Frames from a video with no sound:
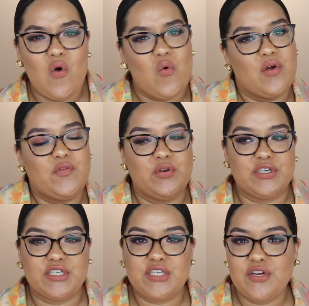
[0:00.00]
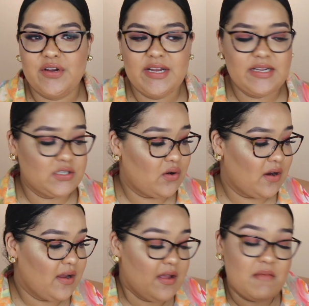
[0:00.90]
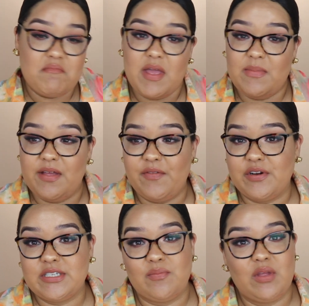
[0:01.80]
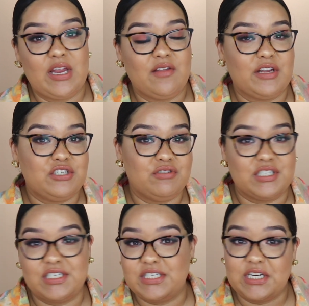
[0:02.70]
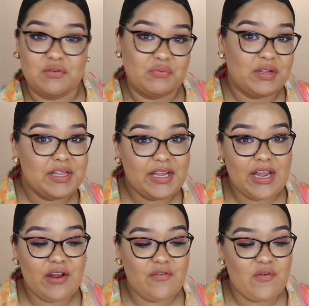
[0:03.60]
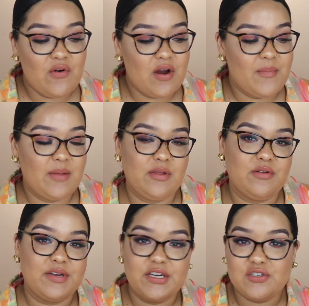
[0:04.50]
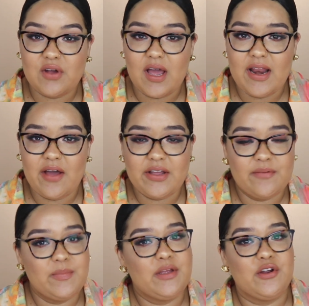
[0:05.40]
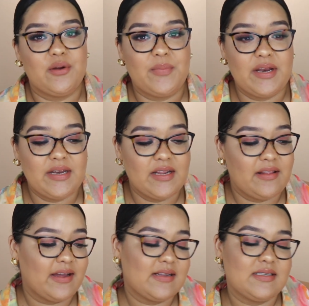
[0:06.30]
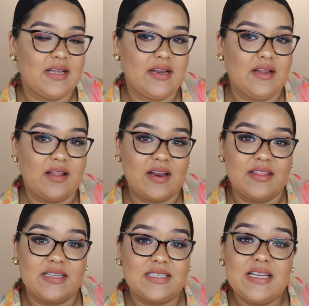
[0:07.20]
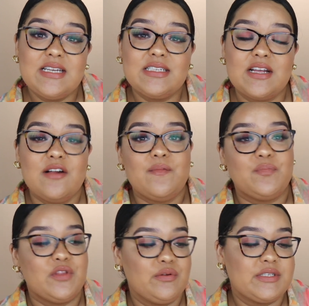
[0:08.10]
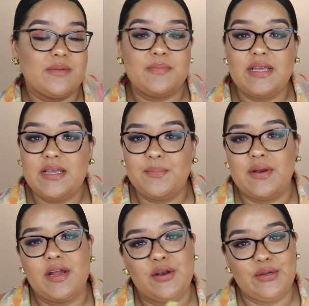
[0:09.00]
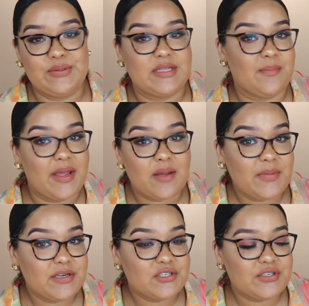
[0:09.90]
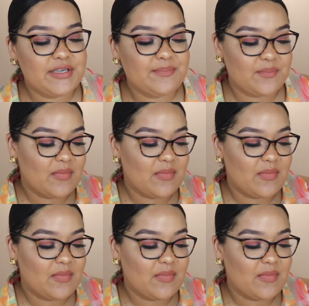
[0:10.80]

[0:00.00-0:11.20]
or if you're just curious, or maybe if there's something here that you just didn't really care for, maybe you did try it out. Give me your opinion. Like I said, a lot of this is new to me, but not new to the makeup industry.